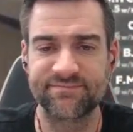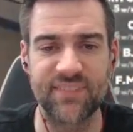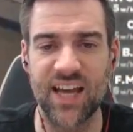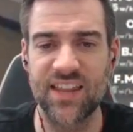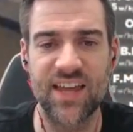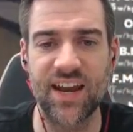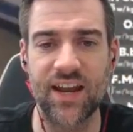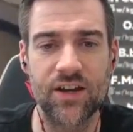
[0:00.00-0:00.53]

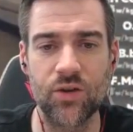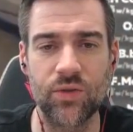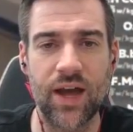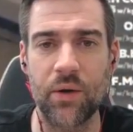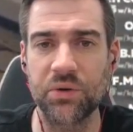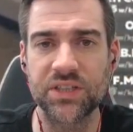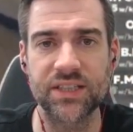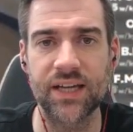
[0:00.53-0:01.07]
And then I knew
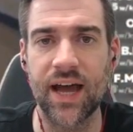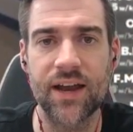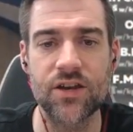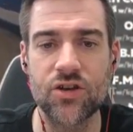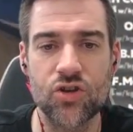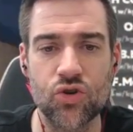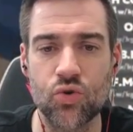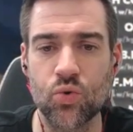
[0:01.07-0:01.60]
that was it. I
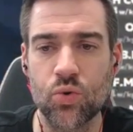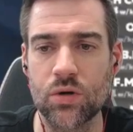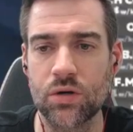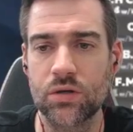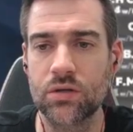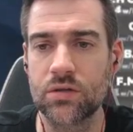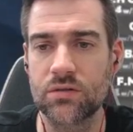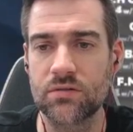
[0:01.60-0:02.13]
knew
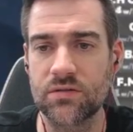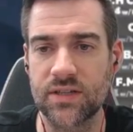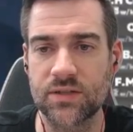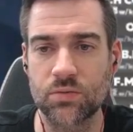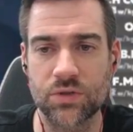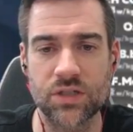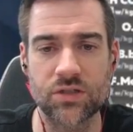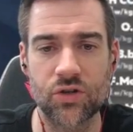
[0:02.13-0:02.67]
this
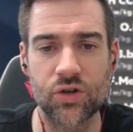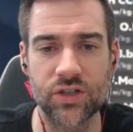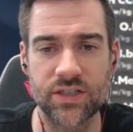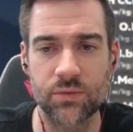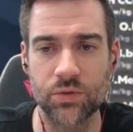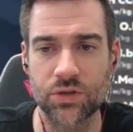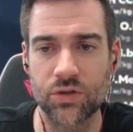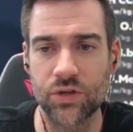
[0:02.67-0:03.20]
was as good as
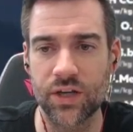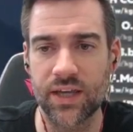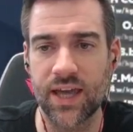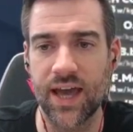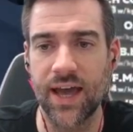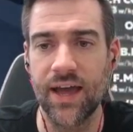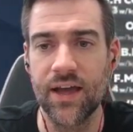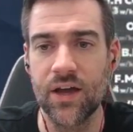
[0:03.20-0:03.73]
it was going to
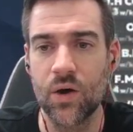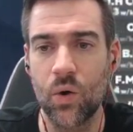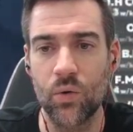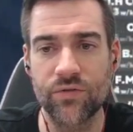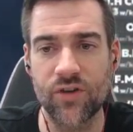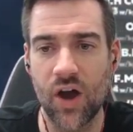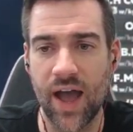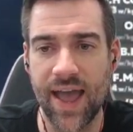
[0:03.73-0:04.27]
get.
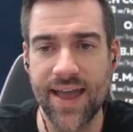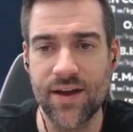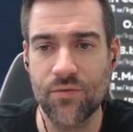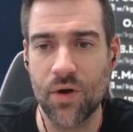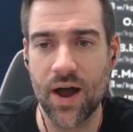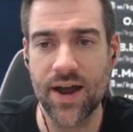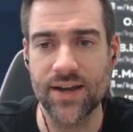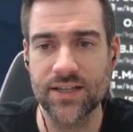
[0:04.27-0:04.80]
We've got A
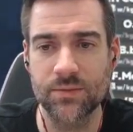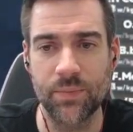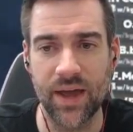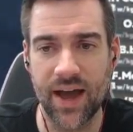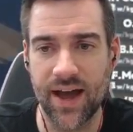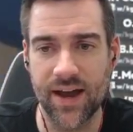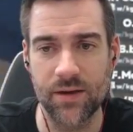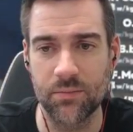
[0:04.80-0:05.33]
riders
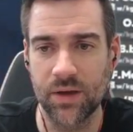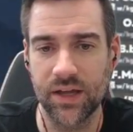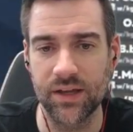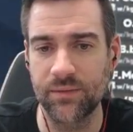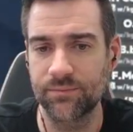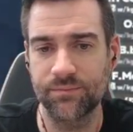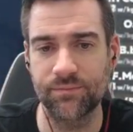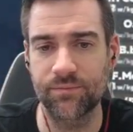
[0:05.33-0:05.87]
behind
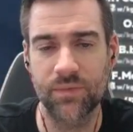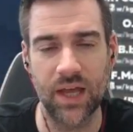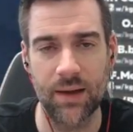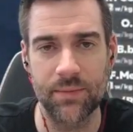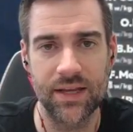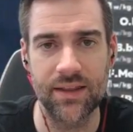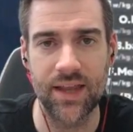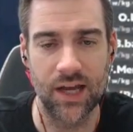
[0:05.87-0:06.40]
me. I
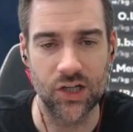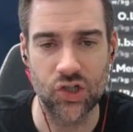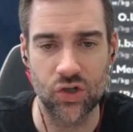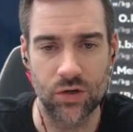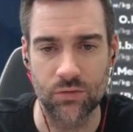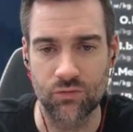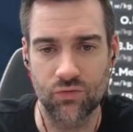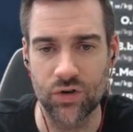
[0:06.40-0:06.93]
mean, that
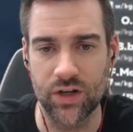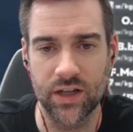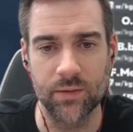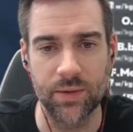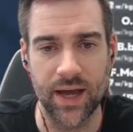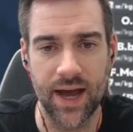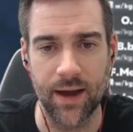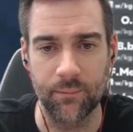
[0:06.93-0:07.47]
shouldn't really
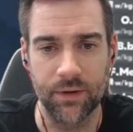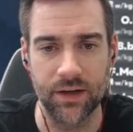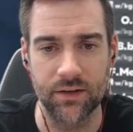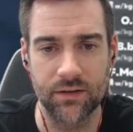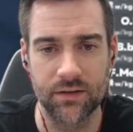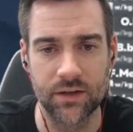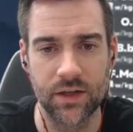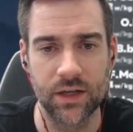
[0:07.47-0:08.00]
be happening.